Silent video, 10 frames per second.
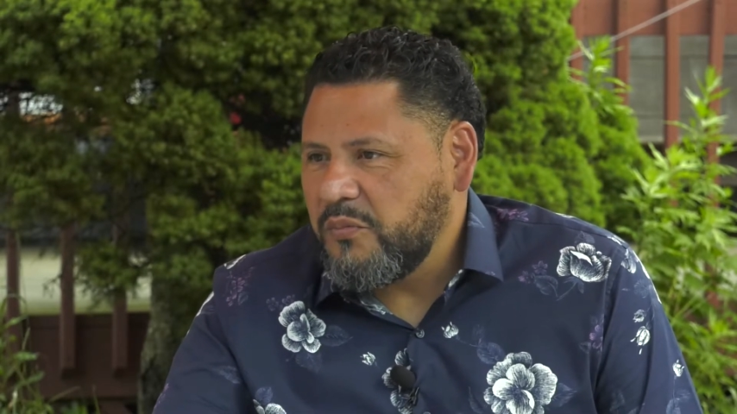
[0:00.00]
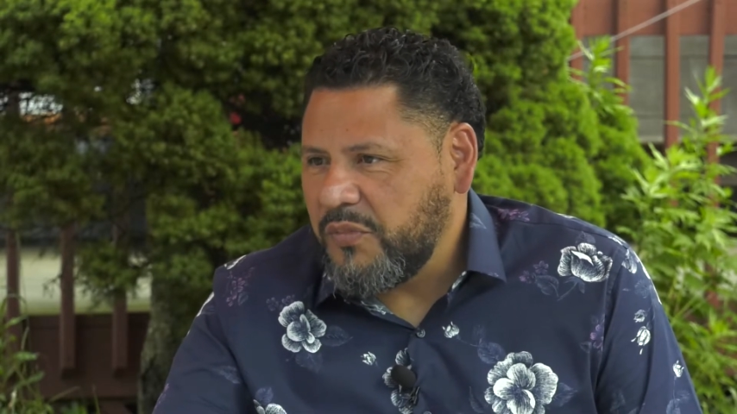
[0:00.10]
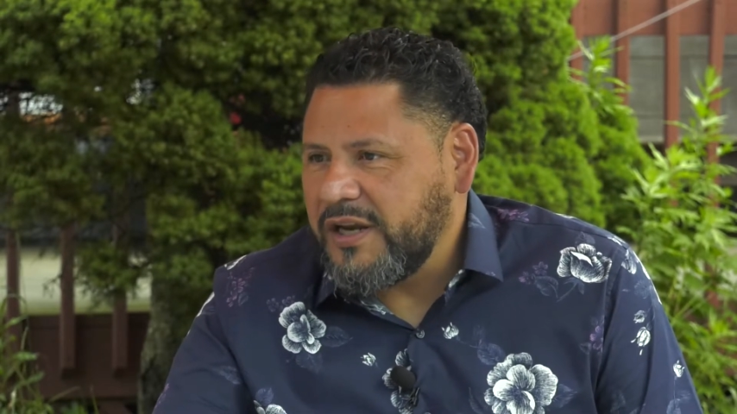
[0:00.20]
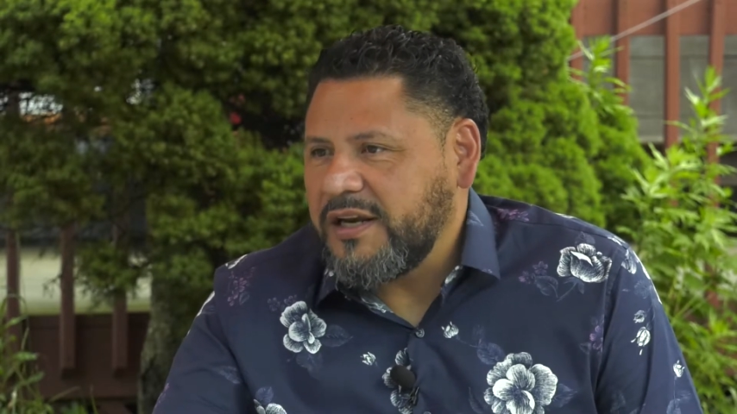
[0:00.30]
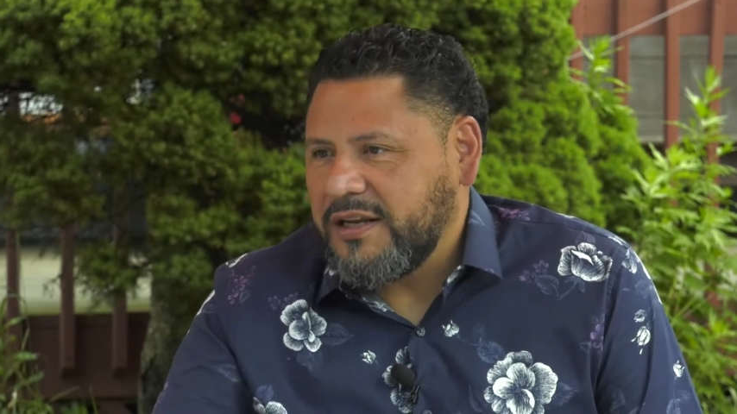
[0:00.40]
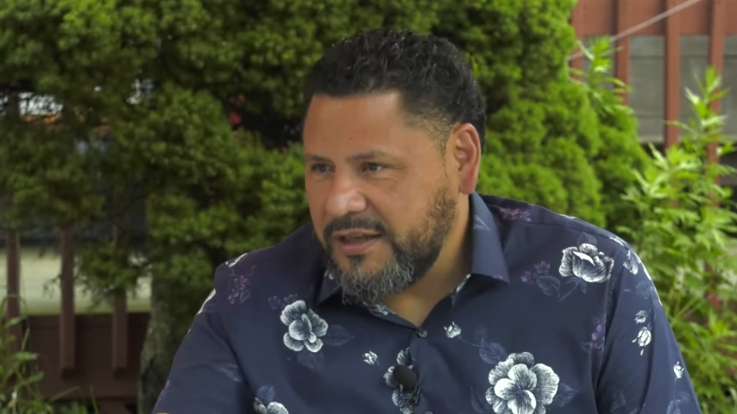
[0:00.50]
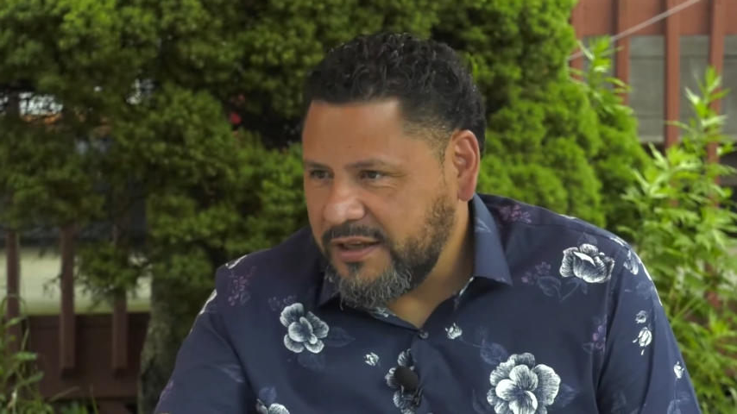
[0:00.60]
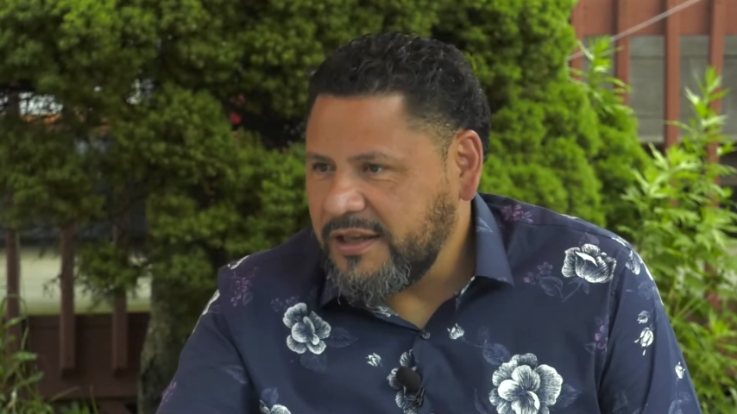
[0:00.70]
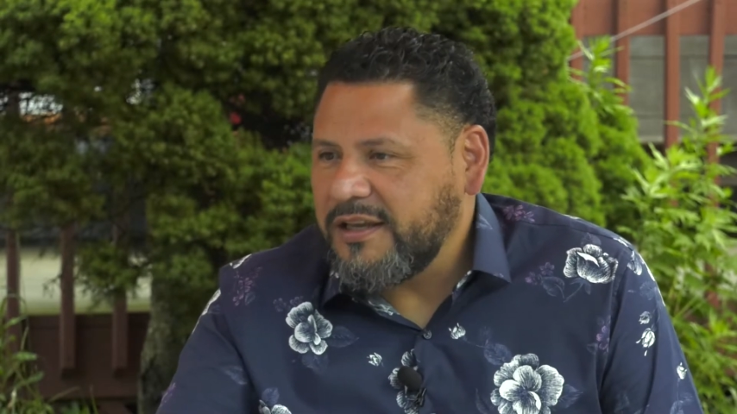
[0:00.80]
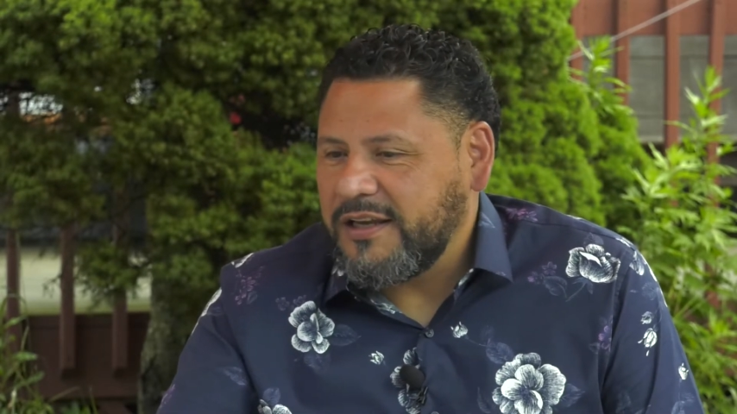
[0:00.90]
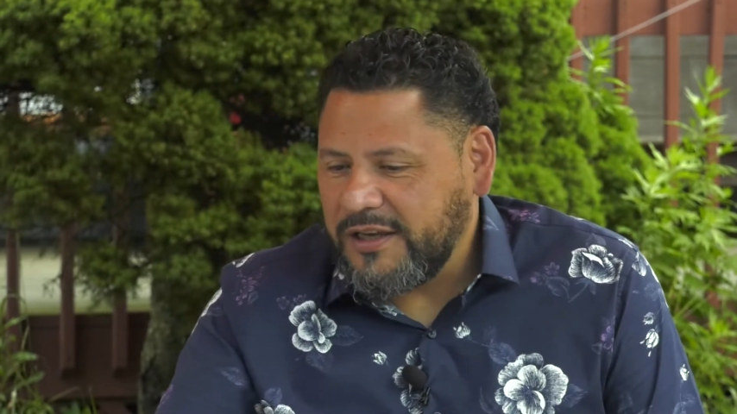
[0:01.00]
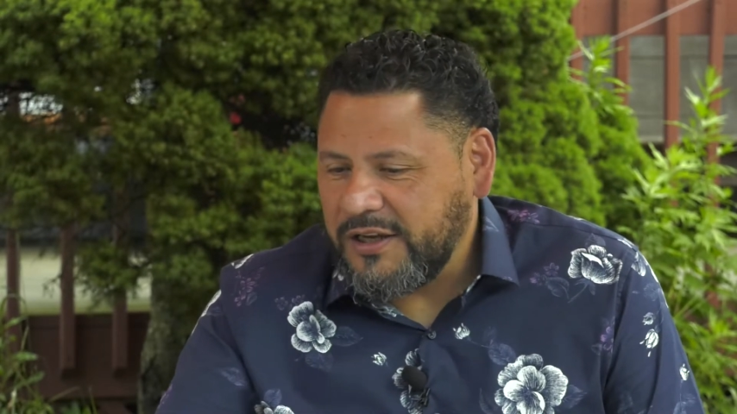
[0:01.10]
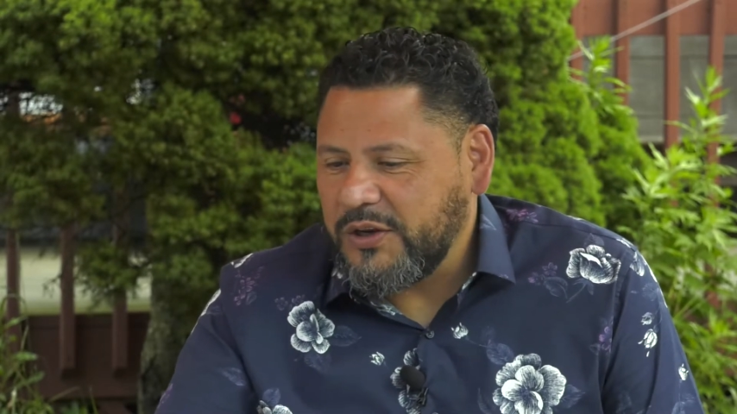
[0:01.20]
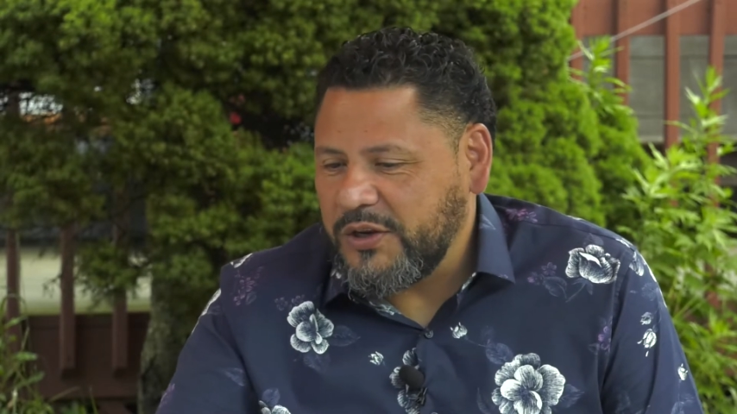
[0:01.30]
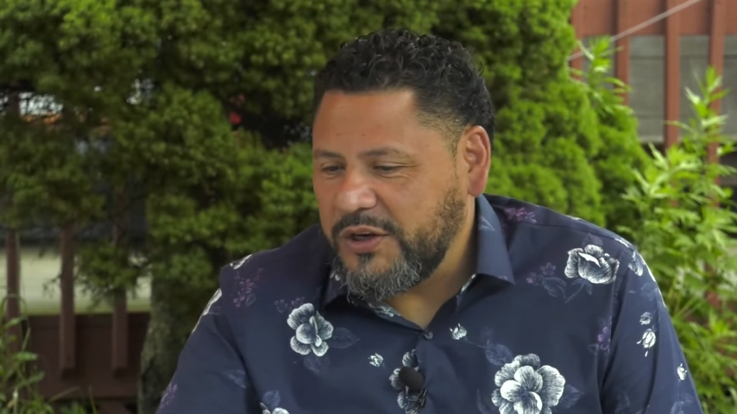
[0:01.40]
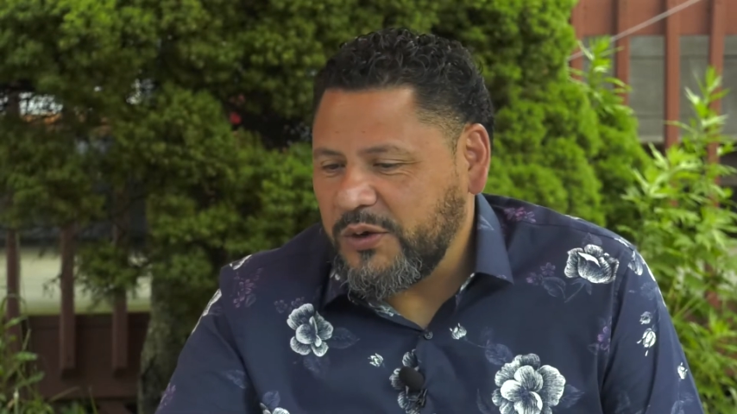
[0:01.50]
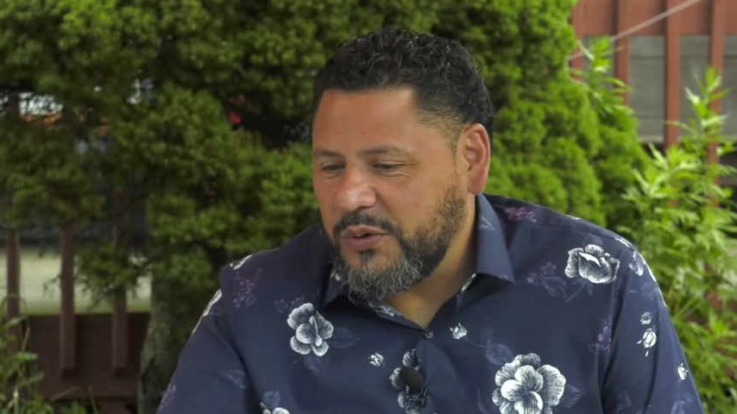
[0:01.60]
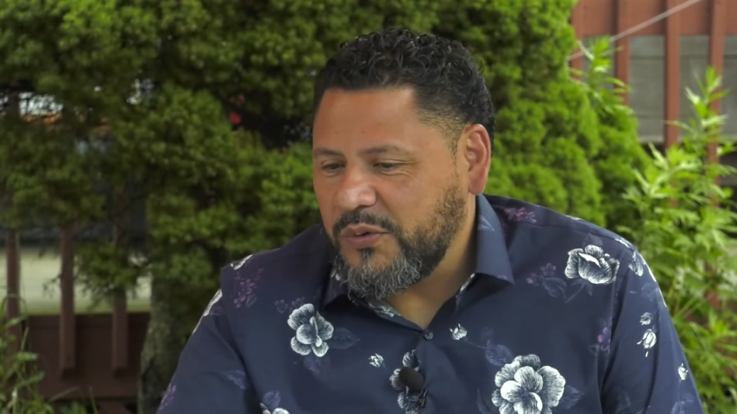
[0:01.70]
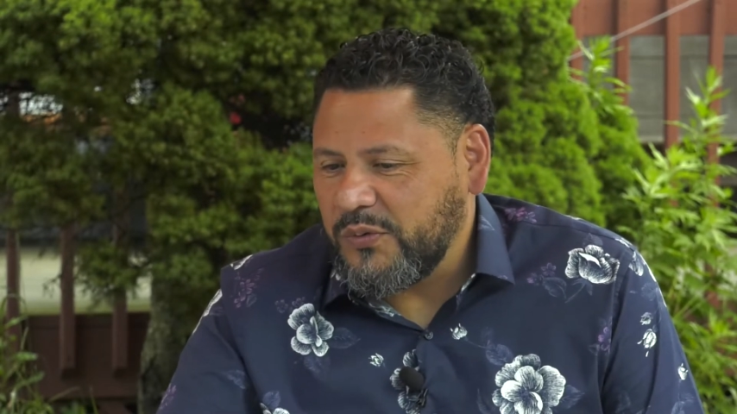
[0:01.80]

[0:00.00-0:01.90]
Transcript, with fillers: but you know,